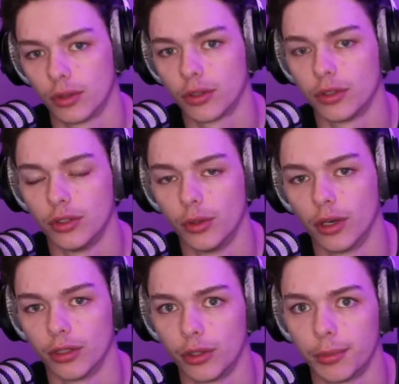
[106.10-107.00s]
do our
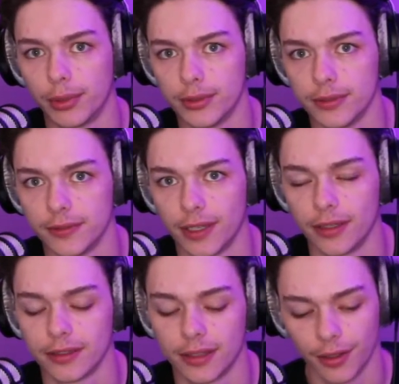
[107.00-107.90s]
little plosives
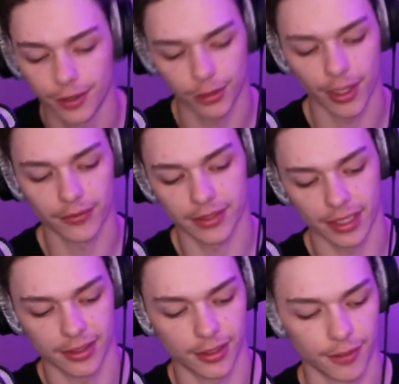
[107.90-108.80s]
test. Alright, so I have a
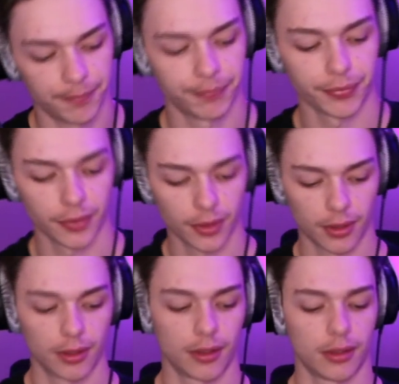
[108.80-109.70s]
sentence here,
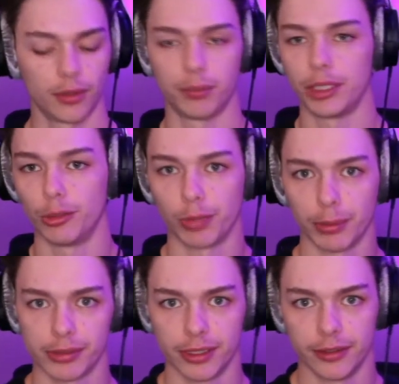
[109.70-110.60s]
a little Peter
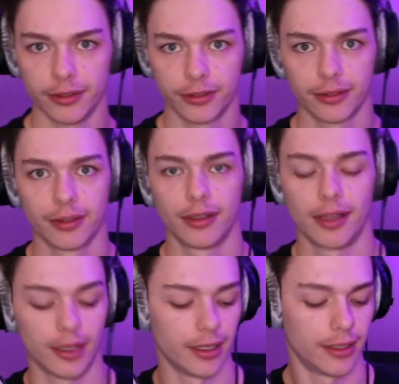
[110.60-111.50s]
Piper sentence.
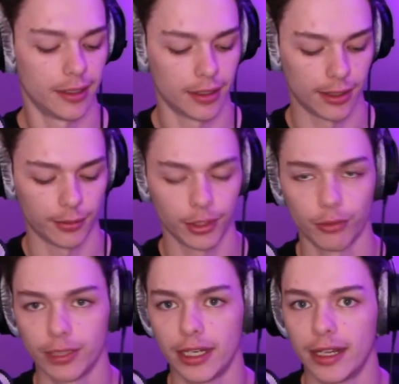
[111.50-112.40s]
And we're going to
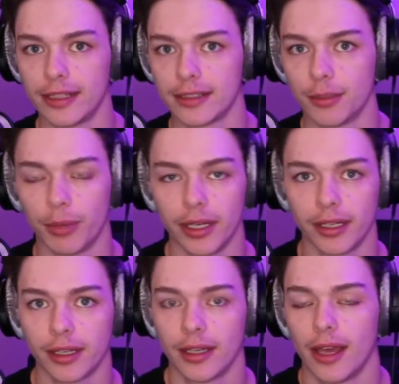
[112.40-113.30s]
read it into the mic,
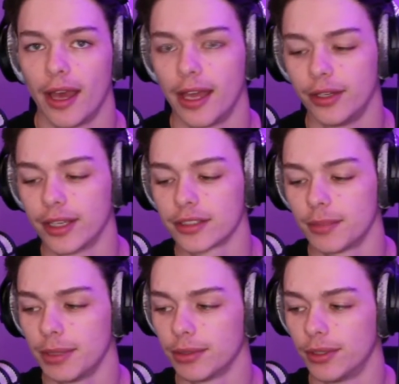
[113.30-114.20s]
and you guys are going to
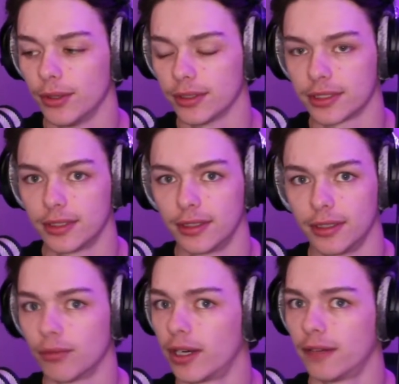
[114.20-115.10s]
be able to notice
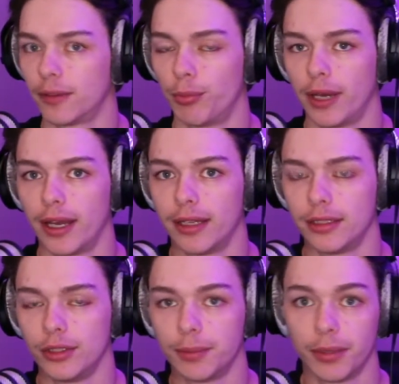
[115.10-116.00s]
right off the bat. You
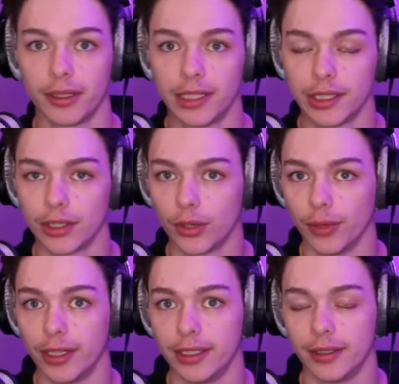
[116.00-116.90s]
can probably hear it
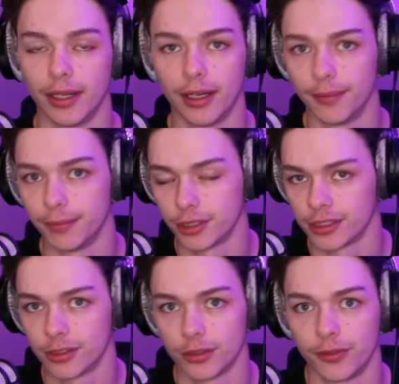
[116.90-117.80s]
already just in
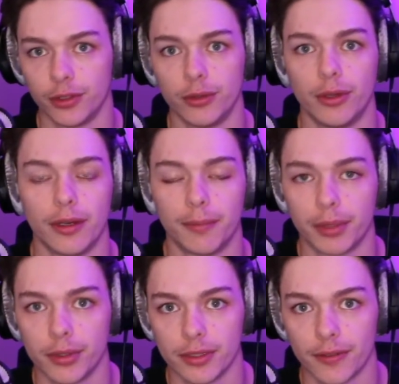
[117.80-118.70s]
those few
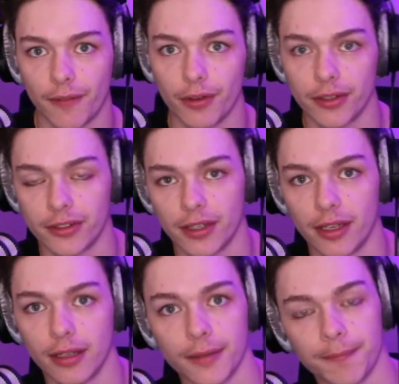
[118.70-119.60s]
plosives I've already
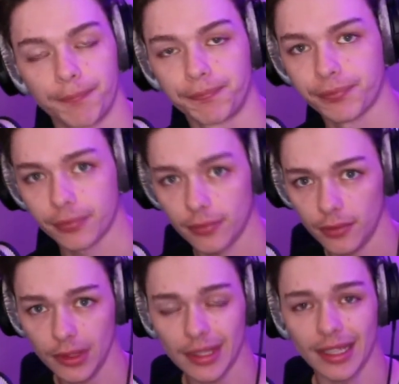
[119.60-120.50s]
said.
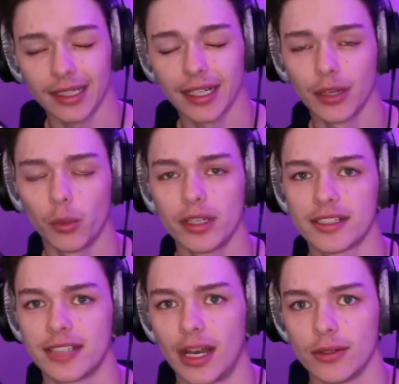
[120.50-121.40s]
Kind of what it sounds